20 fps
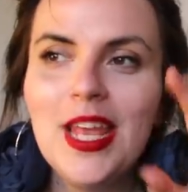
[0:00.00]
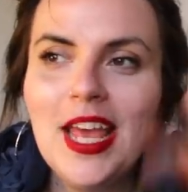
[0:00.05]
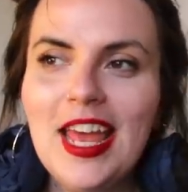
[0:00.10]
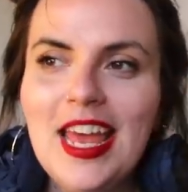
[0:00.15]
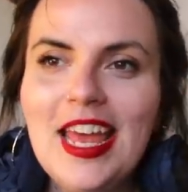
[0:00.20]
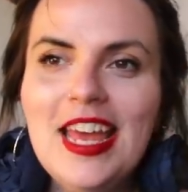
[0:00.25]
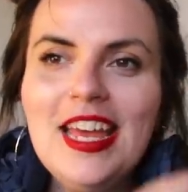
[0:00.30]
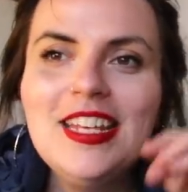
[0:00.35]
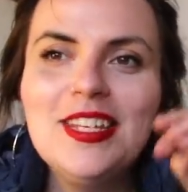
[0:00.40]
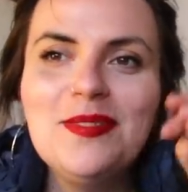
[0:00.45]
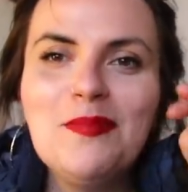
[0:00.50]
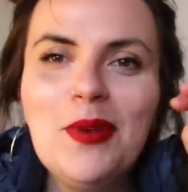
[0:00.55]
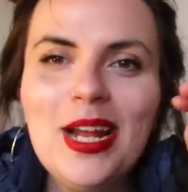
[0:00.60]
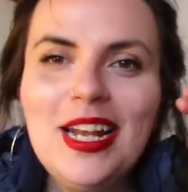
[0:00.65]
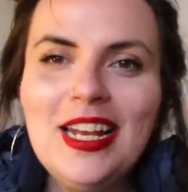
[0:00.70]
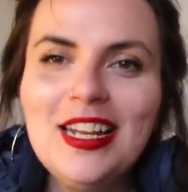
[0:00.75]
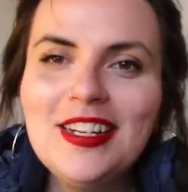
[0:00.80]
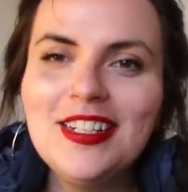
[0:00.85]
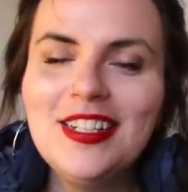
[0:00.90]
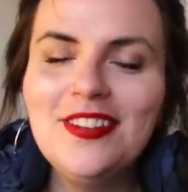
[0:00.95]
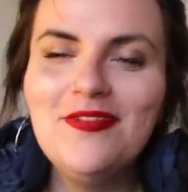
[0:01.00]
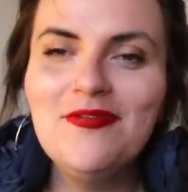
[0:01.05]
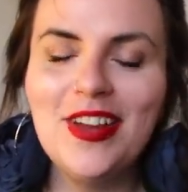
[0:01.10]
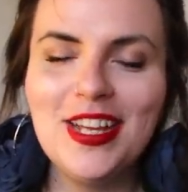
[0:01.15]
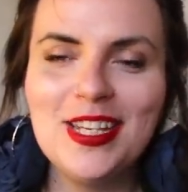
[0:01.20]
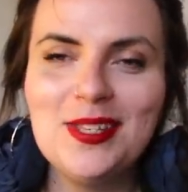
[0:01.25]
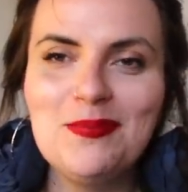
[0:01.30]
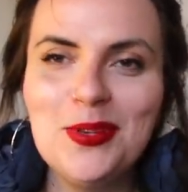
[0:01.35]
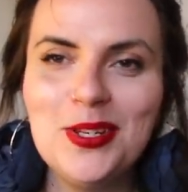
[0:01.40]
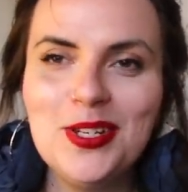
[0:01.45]
here's my little
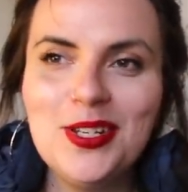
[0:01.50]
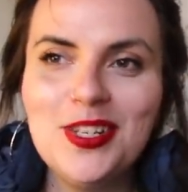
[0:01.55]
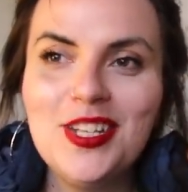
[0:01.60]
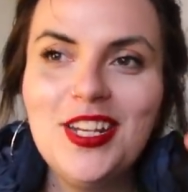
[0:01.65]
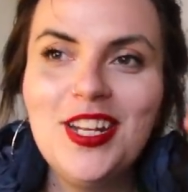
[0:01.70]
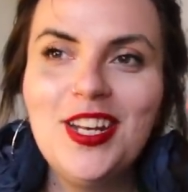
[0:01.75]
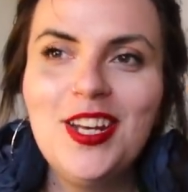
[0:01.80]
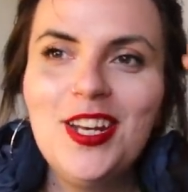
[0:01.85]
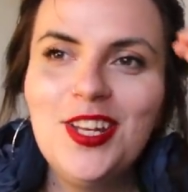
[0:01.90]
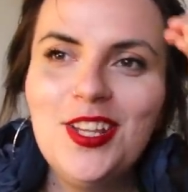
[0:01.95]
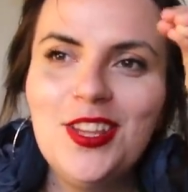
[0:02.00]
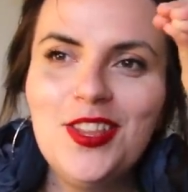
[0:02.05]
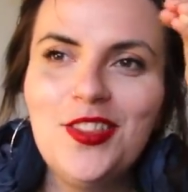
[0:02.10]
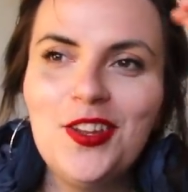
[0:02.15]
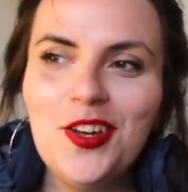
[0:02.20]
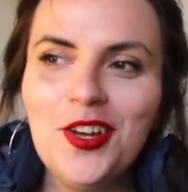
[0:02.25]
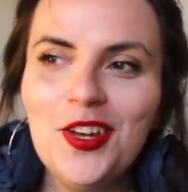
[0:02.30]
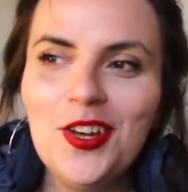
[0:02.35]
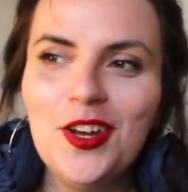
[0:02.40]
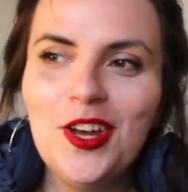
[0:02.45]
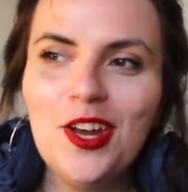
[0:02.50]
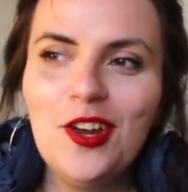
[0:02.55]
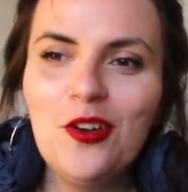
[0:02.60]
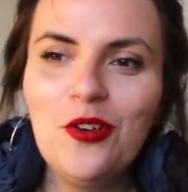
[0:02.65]
investment that